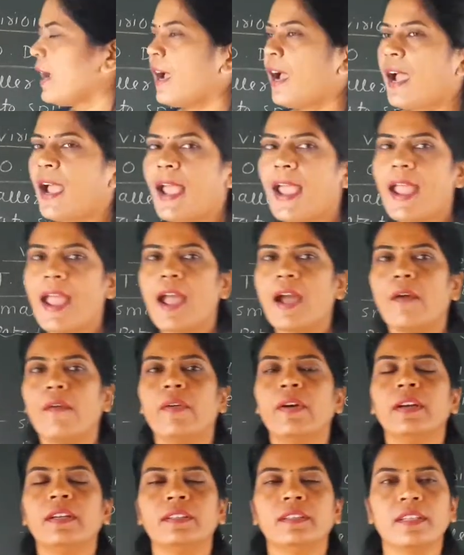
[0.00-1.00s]
have
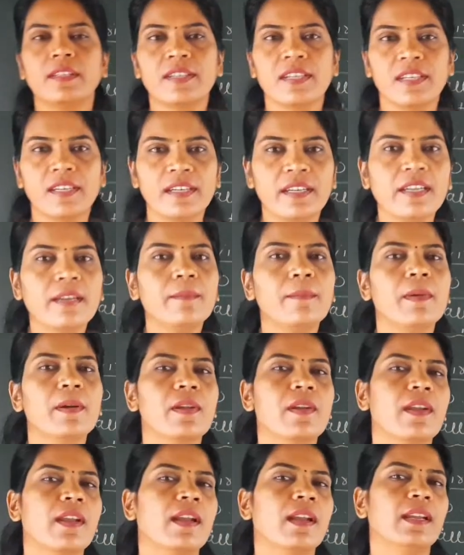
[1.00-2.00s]
the genetic
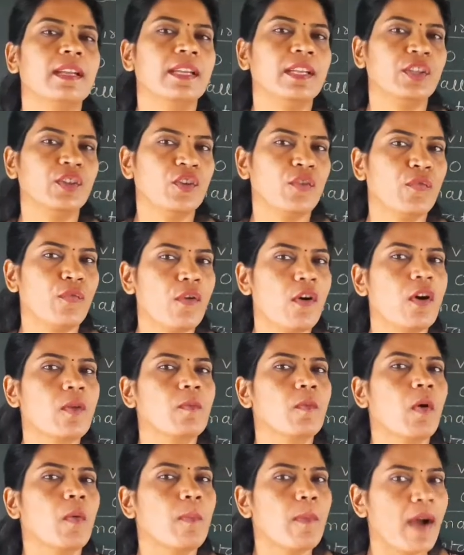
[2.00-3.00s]
material in the form of
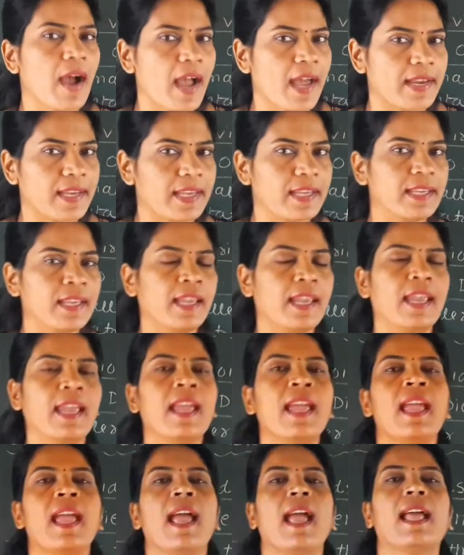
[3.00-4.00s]
RNA,
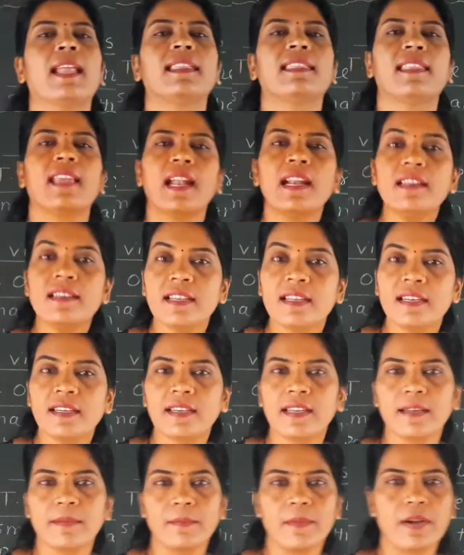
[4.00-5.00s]
and that genetic
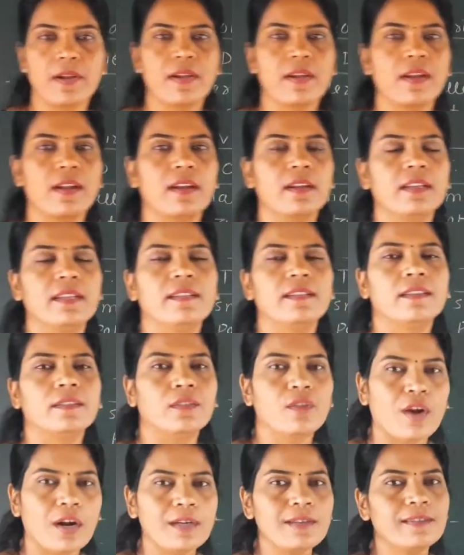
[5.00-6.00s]
material is
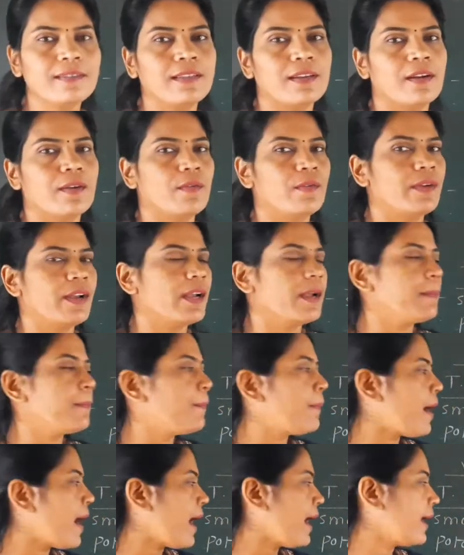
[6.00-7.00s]
not surrounded
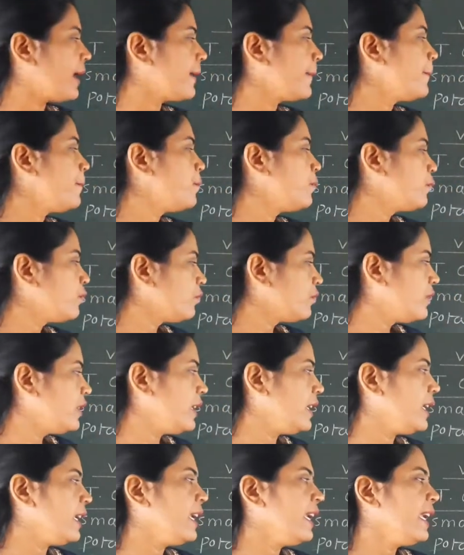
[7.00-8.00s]
by
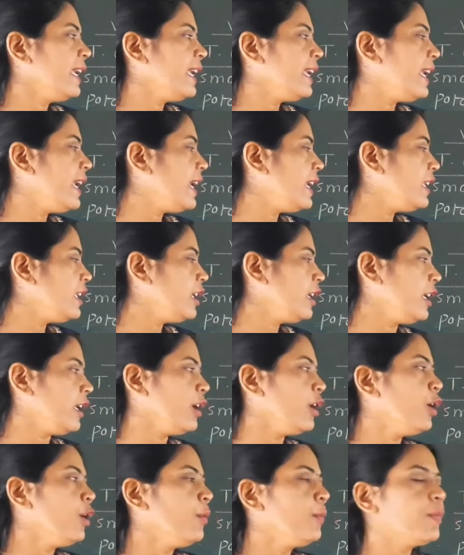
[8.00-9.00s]
any
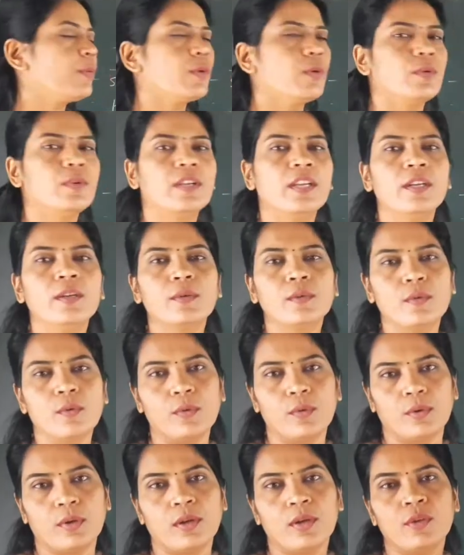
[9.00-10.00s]
protein code.
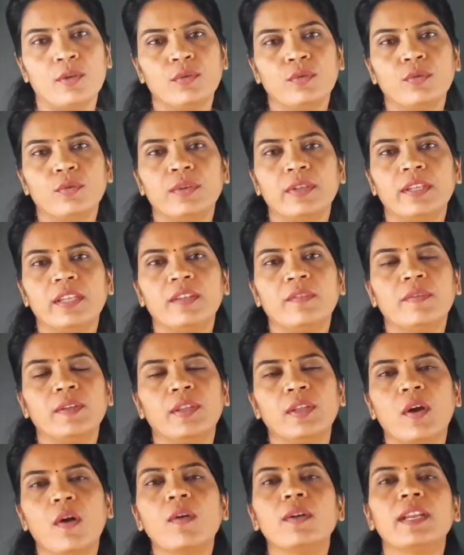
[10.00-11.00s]
So it is
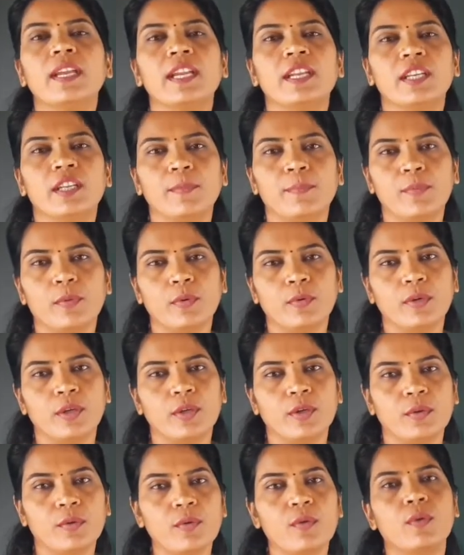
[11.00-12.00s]
without any protein
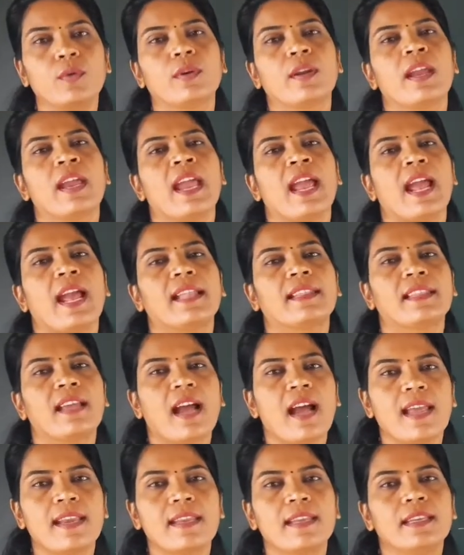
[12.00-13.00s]
code, and the
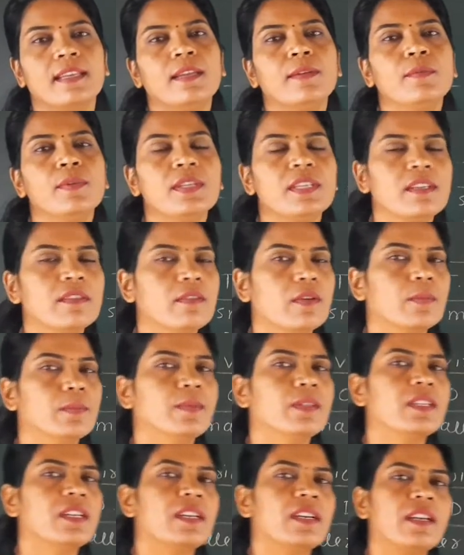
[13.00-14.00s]
RNA which is of the
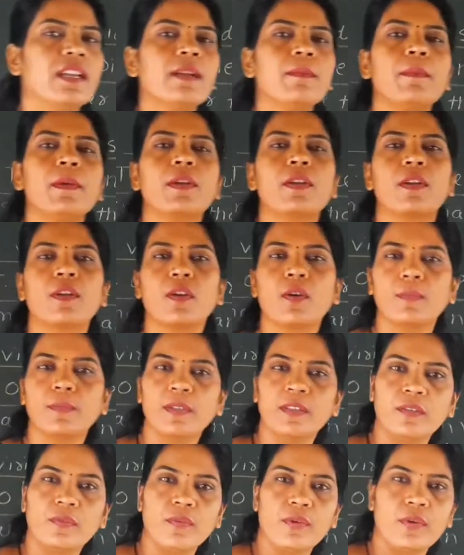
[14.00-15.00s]
genetic material of this
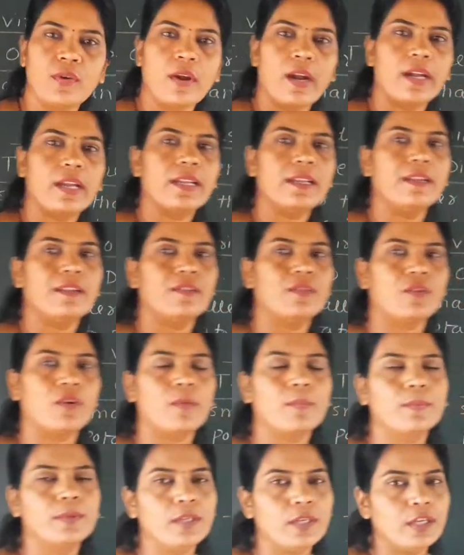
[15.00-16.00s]
viroid is of
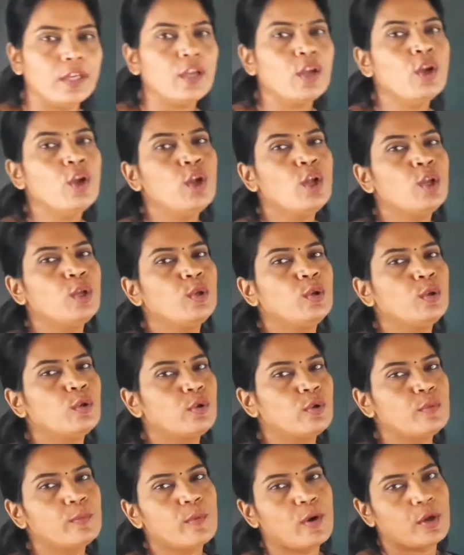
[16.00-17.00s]
the low
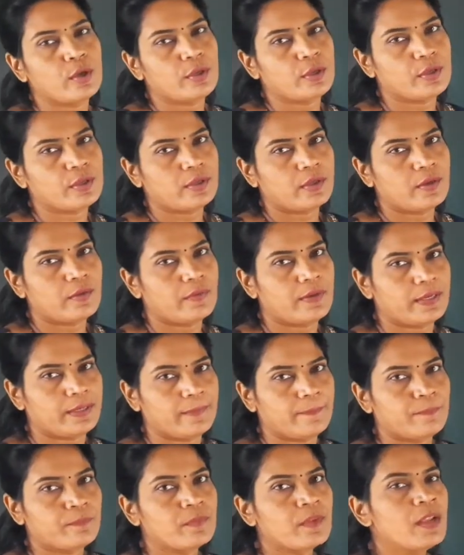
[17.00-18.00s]
molecular weight.
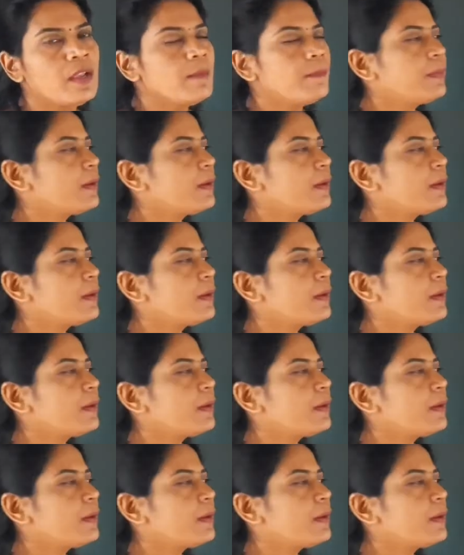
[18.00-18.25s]
But